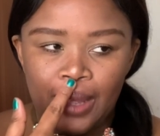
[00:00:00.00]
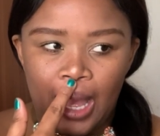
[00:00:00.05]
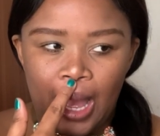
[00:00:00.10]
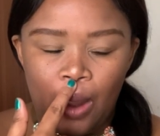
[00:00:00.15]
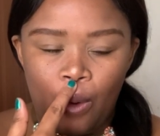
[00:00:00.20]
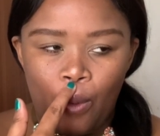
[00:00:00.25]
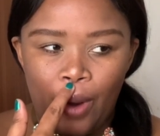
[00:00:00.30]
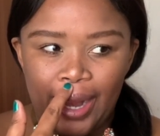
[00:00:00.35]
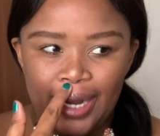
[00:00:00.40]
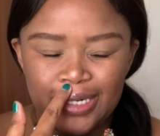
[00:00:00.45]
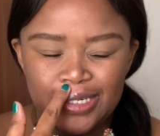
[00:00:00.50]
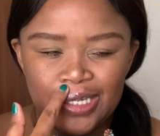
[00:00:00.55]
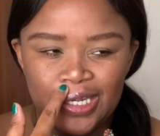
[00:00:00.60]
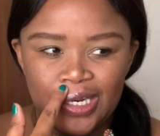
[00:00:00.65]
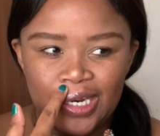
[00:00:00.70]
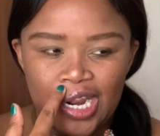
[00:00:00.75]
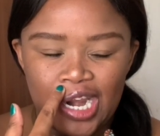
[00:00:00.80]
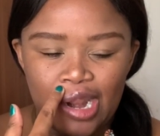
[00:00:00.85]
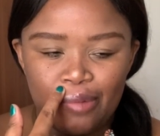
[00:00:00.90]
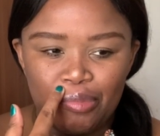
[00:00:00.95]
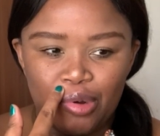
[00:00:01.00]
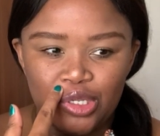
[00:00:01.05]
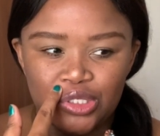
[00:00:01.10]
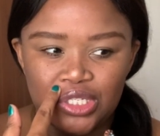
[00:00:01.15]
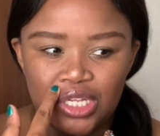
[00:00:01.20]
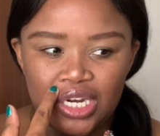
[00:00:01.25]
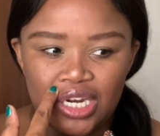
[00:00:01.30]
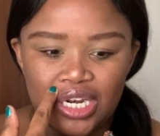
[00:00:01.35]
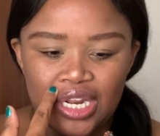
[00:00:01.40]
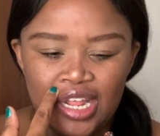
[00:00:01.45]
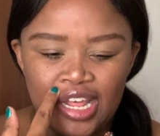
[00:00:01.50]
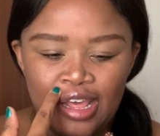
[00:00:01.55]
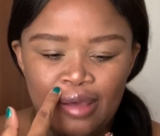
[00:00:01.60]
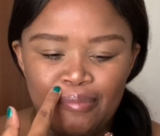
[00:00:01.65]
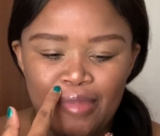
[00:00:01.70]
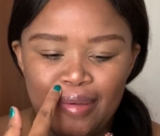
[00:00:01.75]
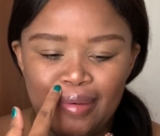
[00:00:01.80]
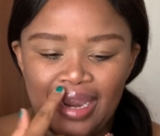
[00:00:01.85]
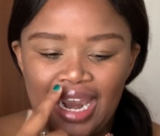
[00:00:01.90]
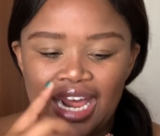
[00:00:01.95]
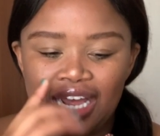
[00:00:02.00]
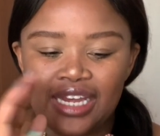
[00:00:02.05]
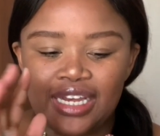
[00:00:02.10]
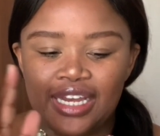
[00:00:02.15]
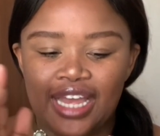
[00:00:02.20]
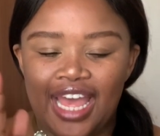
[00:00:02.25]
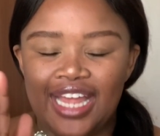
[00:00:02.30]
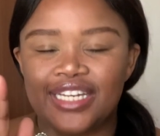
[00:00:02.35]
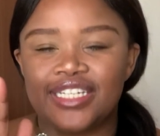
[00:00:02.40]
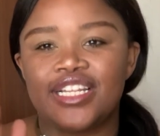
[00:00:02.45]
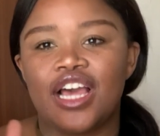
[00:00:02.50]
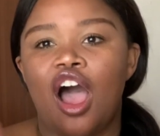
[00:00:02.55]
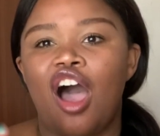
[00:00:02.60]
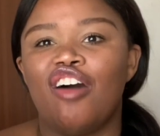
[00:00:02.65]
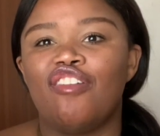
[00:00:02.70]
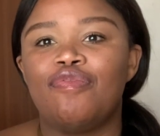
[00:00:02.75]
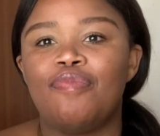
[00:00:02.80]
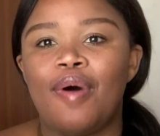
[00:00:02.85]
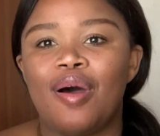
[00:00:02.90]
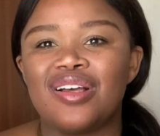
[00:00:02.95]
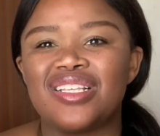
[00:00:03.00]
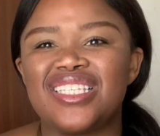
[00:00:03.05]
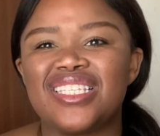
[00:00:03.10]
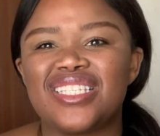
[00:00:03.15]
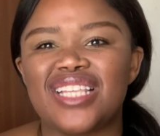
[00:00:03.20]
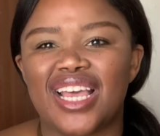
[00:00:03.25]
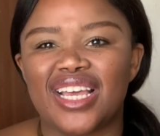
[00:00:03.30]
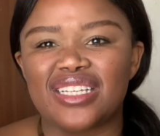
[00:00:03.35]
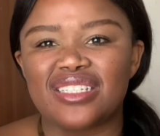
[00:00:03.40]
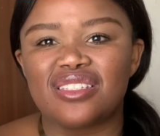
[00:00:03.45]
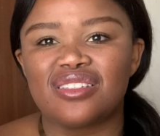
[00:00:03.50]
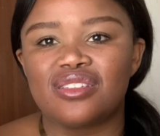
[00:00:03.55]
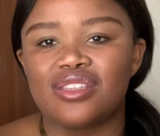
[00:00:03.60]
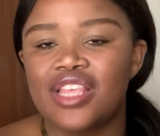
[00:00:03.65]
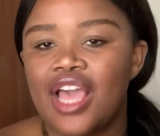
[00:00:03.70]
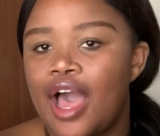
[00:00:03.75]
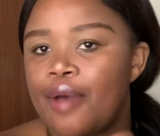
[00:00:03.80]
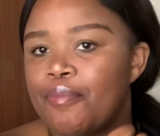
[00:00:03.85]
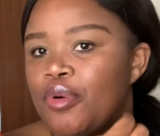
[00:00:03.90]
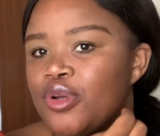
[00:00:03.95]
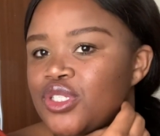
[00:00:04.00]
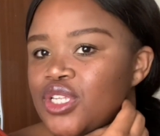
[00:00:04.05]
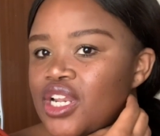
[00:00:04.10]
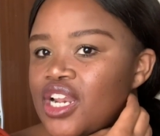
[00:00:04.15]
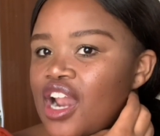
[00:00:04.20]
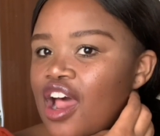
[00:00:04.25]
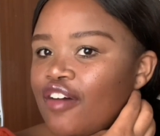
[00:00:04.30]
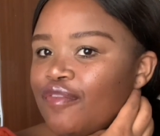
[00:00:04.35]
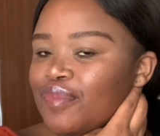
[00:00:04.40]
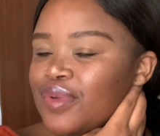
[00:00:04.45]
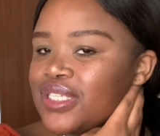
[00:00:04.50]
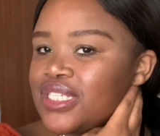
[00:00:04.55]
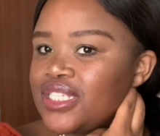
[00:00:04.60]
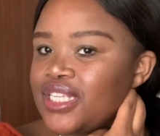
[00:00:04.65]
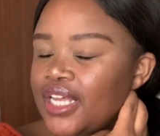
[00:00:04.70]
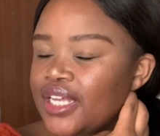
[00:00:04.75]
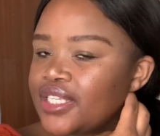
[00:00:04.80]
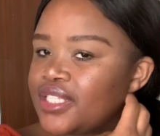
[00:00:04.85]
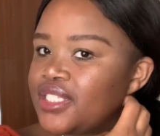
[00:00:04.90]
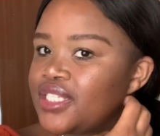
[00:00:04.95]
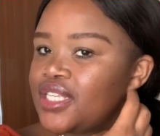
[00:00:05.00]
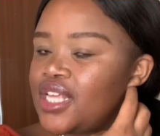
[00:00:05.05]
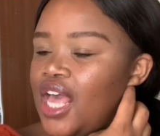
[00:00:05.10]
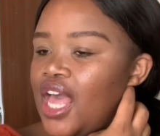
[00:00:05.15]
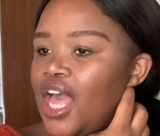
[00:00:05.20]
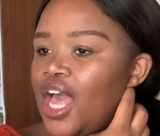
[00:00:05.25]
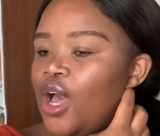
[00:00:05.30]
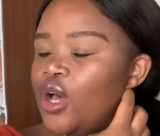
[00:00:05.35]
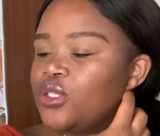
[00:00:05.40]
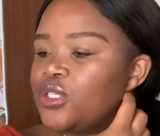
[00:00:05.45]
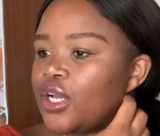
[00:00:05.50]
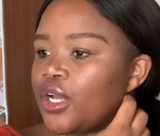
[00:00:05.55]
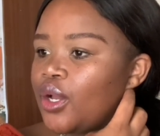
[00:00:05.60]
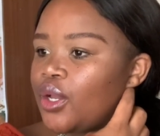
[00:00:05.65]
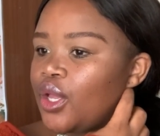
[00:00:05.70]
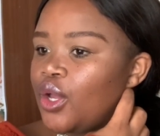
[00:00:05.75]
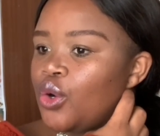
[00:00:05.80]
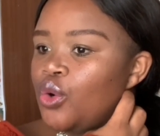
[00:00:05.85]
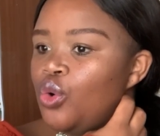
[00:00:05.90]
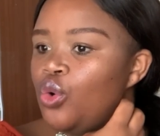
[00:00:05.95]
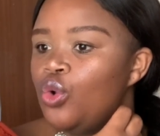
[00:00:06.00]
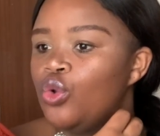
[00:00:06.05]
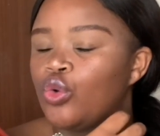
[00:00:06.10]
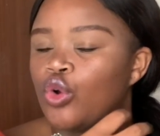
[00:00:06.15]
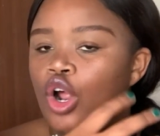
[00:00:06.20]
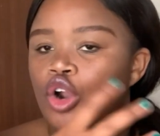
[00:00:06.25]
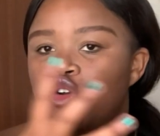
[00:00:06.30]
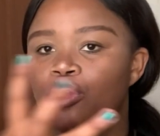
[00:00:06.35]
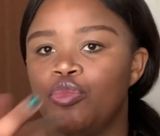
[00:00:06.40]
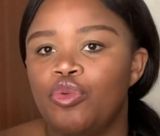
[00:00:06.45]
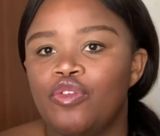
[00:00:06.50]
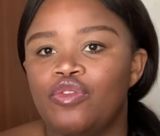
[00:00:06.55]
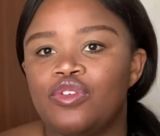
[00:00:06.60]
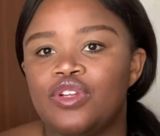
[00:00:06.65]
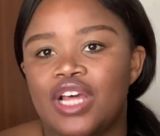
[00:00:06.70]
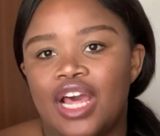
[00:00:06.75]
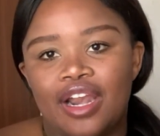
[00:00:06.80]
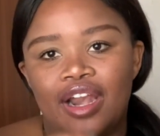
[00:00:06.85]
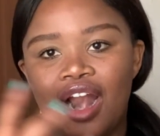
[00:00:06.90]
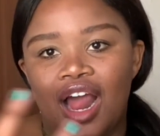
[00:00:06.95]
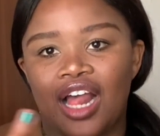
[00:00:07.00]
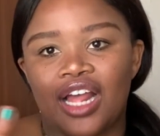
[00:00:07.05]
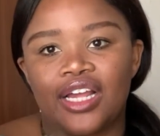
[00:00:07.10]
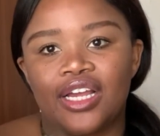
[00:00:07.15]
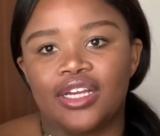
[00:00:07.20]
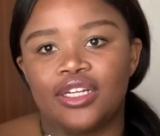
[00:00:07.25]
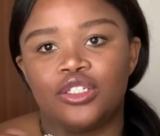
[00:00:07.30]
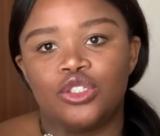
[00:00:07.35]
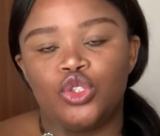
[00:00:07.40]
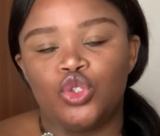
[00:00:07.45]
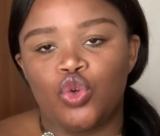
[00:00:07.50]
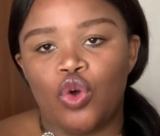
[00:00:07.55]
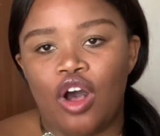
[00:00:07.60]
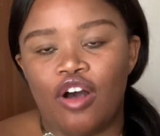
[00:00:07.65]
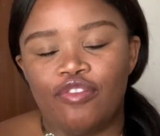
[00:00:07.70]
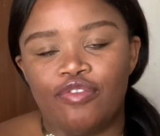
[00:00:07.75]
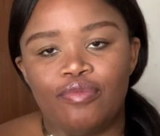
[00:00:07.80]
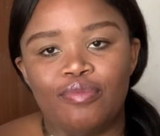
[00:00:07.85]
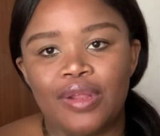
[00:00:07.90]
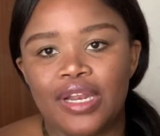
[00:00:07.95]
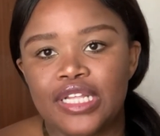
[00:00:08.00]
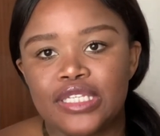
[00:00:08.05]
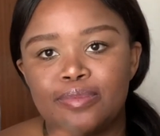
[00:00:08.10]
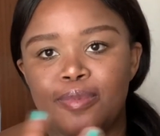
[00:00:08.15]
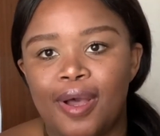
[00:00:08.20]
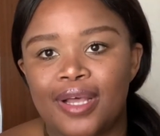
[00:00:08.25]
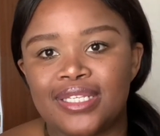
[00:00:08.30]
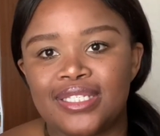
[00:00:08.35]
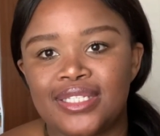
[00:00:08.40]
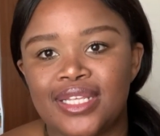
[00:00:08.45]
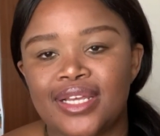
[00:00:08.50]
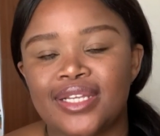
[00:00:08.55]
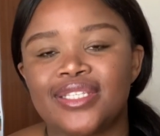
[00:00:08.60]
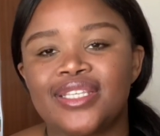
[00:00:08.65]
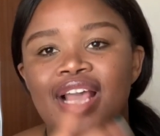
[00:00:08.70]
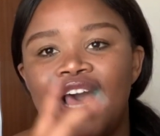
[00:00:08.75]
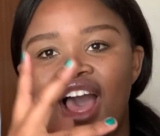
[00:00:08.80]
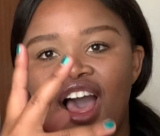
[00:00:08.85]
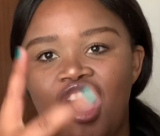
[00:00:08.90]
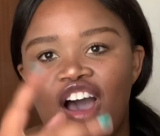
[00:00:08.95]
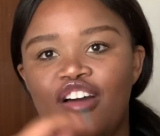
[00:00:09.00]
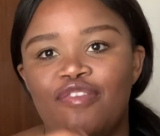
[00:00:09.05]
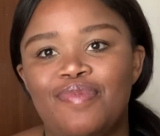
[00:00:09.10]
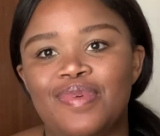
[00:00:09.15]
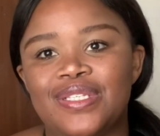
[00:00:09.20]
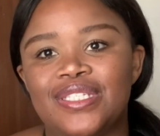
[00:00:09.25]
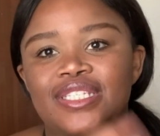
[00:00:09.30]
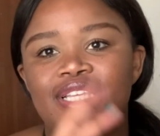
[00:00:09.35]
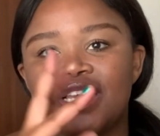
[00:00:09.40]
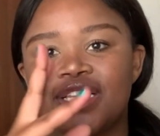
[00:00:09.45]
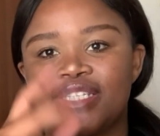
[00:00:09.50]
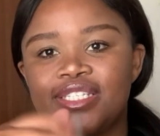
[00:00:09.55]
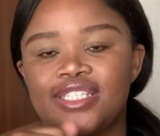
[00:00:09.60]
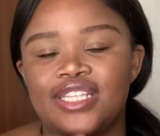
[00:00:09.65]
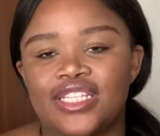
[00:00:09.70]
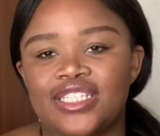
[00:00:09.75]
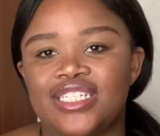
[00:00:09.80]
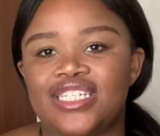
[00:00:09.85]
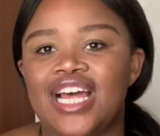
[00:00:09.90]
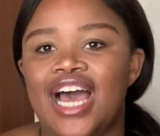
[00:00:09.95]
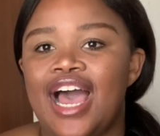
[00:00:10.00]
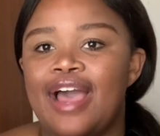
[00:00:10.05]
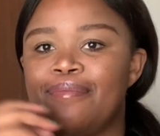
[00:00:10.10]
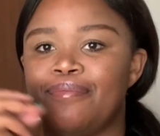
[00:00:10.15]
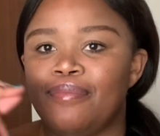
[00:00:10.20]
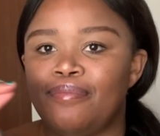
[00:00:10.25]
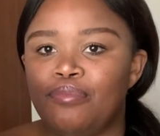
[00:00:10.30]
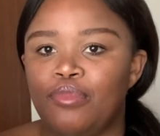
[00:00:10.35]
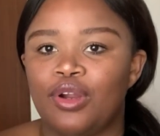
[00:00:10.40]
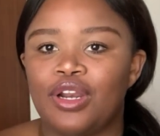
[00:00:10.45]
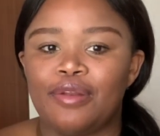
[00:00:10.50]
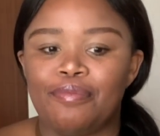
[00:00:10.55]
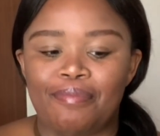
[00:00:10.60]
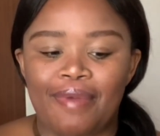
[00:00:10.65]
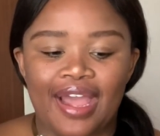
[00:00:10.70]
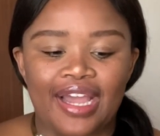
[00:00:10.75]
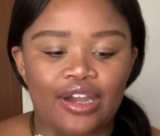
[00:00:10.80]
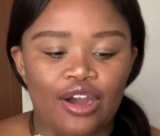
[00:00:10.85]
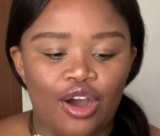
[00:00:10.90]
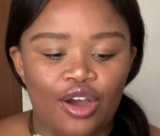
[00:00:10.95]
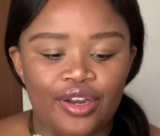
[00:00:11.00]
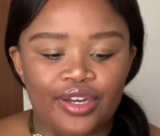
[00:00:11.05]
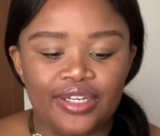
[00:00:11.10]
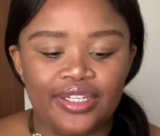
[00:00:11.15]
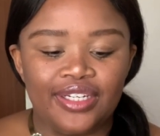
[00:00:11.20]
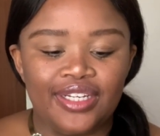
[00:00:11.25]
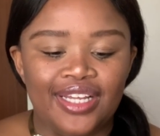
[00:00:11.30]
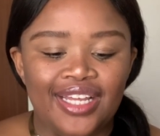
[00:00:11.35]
I waited and I posted it maybe like at 6:30. Yeah, I posted it at 6:30. So like, okay, cool. Got removed at like 6:12. 6:30, it's time. Put it back on.